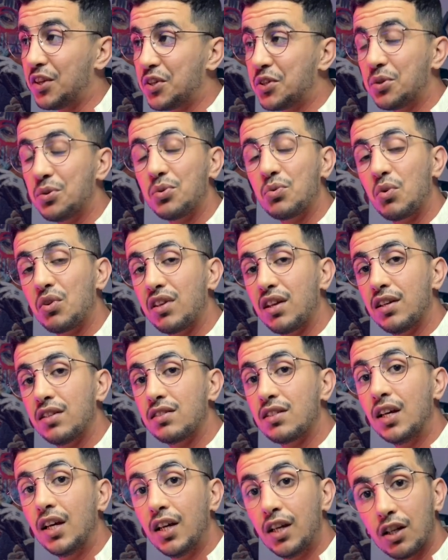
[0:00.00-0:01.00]
issues with
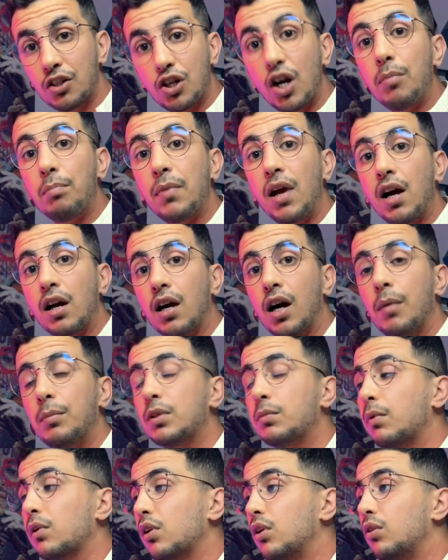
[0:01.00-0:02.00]
this, drop me a comment
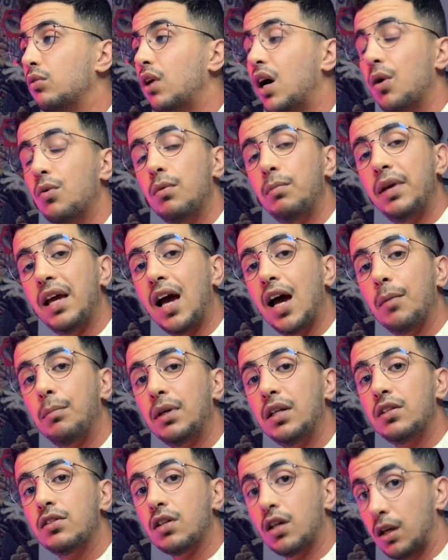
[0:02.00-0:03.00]
below. I will be
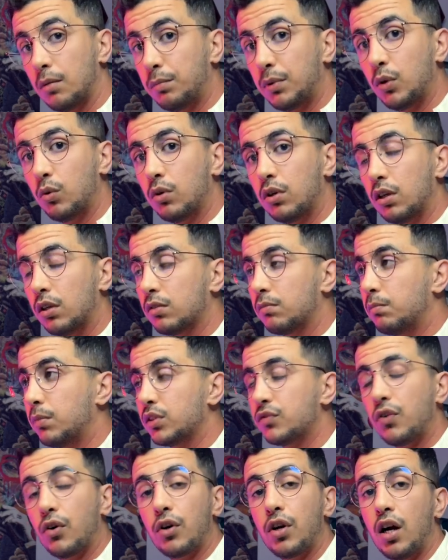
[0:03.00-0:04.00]
happy to help you out. But
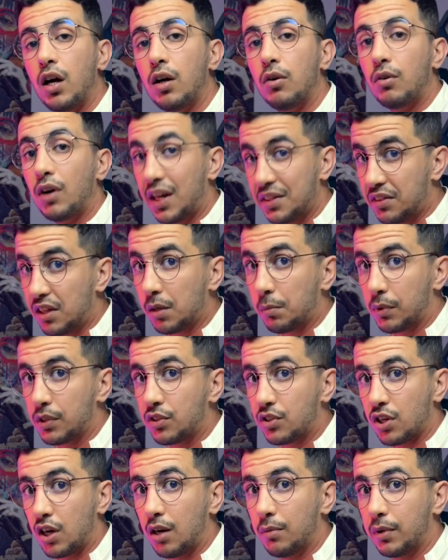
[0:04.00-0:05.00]
for now, I think my
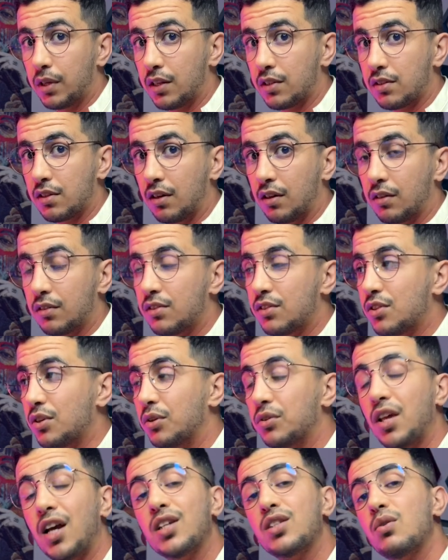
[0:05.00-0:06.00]
job is done. So
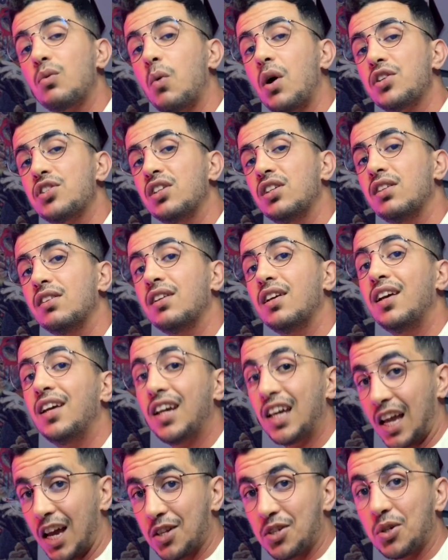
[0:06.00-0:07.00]
thanks for watching.
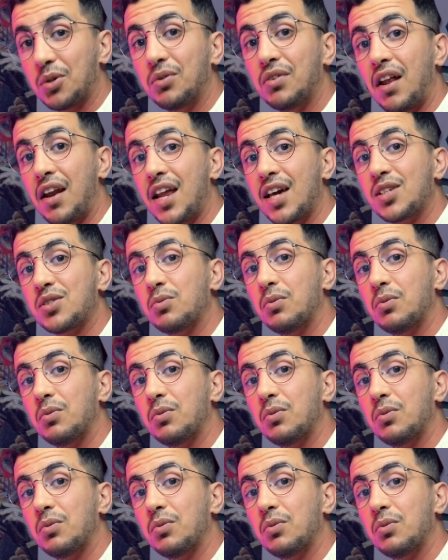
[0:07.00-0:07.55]
Catch you on the next